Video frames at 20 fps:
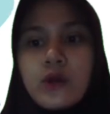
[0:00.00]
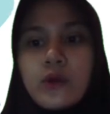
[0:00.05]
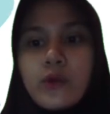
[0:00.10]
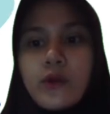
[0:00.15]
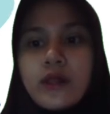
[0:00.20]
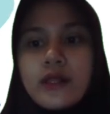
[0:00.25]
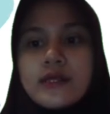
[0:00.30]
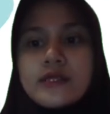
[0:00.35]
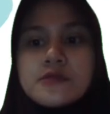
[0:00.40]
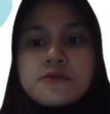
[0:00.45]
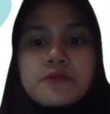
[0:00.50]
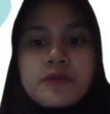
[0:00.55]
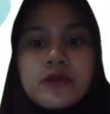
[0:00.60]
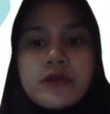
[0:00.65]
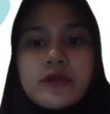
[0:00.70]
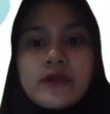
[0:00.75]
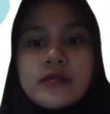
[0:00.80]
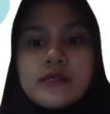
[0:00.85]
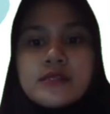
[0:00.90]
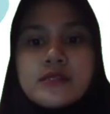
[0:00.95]
while
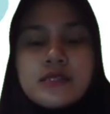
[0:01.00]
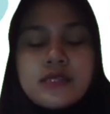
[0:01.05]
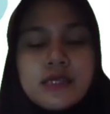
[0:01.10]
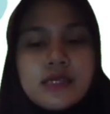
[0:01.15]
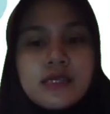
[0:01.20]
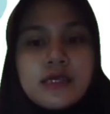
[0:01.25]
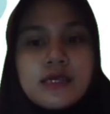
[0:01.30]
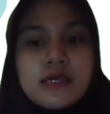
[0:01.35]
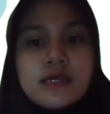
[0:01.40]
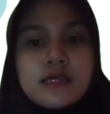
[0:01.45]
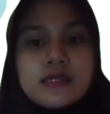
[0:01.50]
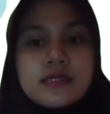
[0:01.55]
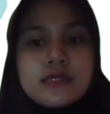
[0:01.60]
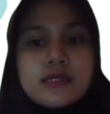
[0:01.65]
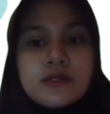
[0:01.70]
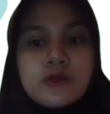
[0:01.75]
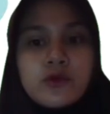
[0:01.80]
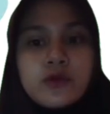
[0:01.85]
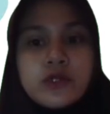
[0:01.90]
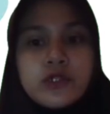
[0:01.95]
experiencing a
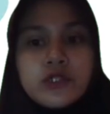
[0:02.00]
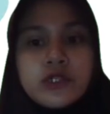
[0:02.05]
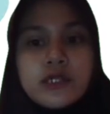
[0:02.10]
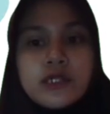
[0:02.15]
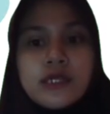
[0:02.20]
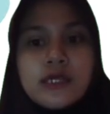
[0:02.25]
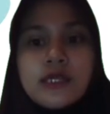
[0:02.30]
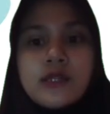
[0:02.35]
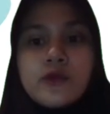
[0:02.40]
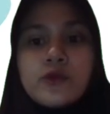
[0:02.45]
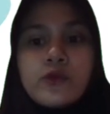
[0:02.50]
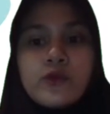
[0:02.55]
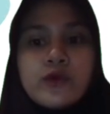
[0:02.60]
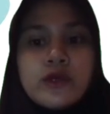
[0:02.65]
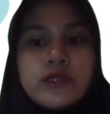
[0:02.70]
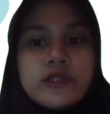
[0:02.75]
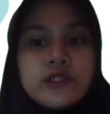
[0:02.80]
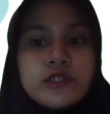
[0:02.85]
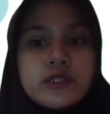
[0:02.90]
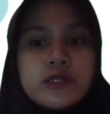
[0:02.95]
situation in which